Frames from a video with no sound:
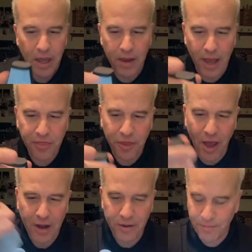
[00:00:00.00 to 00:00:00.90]
And I
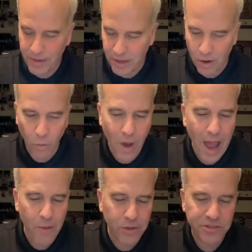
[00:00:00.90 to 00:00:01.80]
thought,
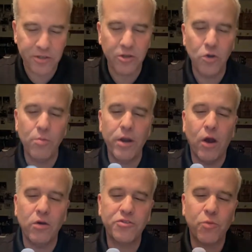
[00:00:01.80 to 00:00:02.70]
why was
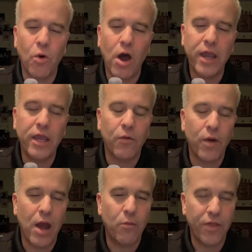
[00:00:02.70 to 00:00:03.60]
Luminos walking
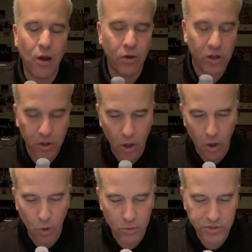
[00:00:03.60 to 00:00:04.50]
around without
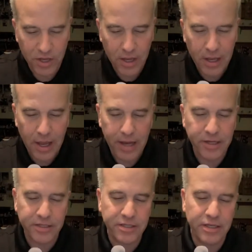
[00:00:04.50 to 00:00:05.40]
clothes? I
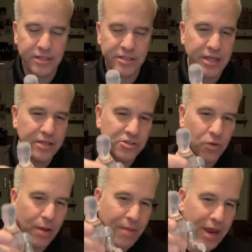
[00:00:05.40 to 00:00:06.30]
just didn't see it.
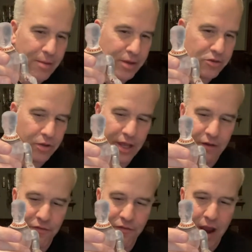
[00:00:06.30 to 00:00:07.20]
So I made him into like
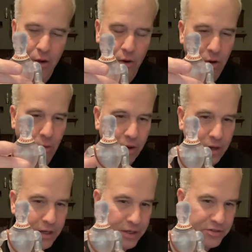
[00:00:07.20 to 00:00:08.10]
a pharaoh.
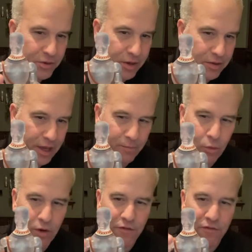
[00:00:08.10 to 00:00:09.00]
So he like
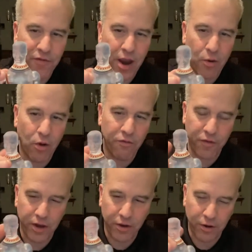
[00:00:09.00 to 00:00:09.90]
more of a pharaoh
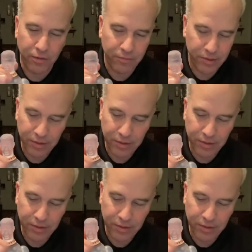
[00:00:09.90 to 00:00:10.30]
figure.